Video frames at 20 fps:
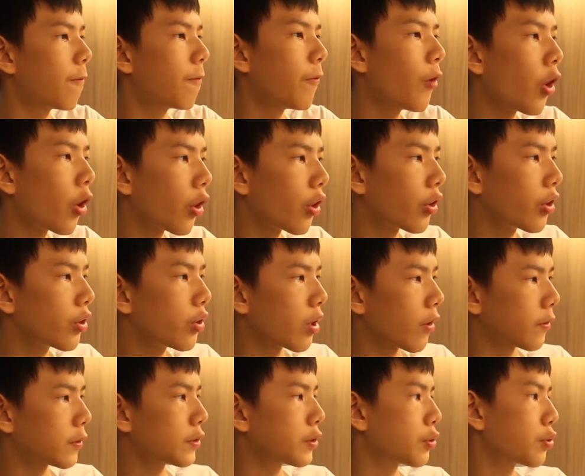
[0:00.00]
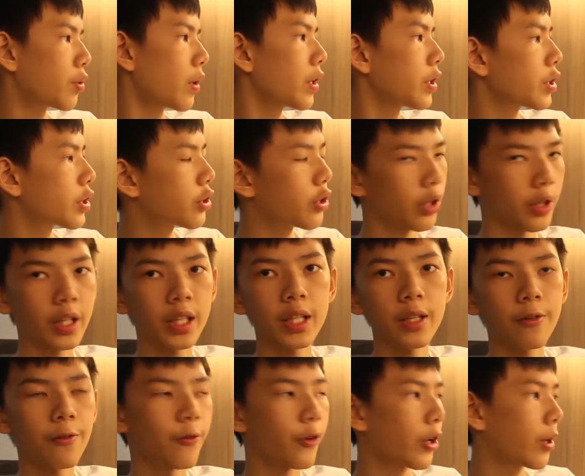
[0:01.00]
far you have stretched your
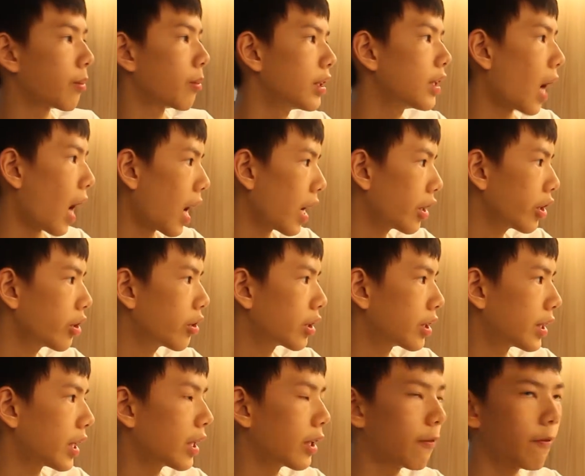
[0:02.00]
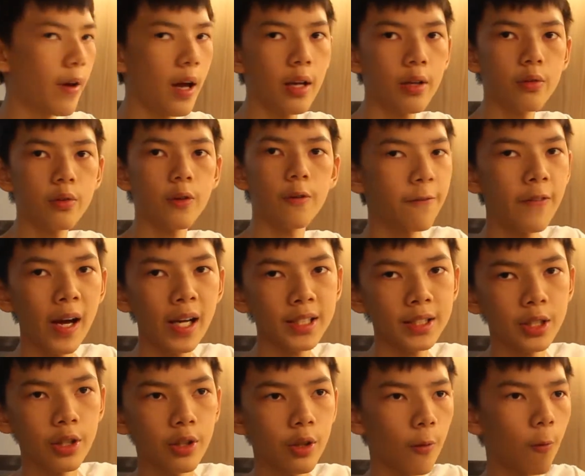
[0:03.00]
keyframe. The higher you set the value, the
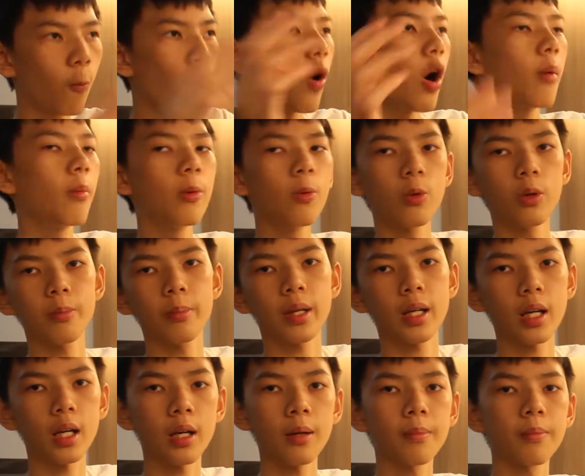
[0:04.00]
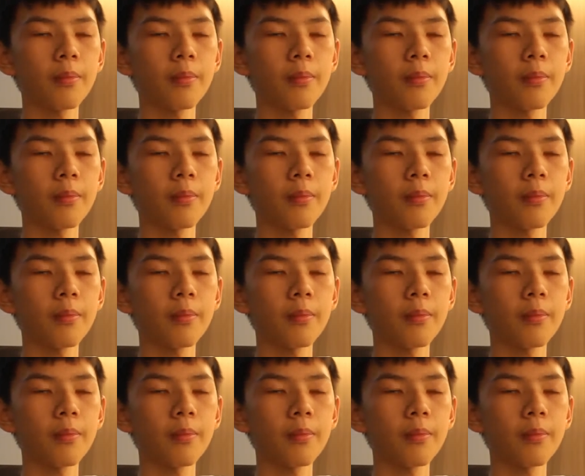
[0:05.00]
faster the wobble would become.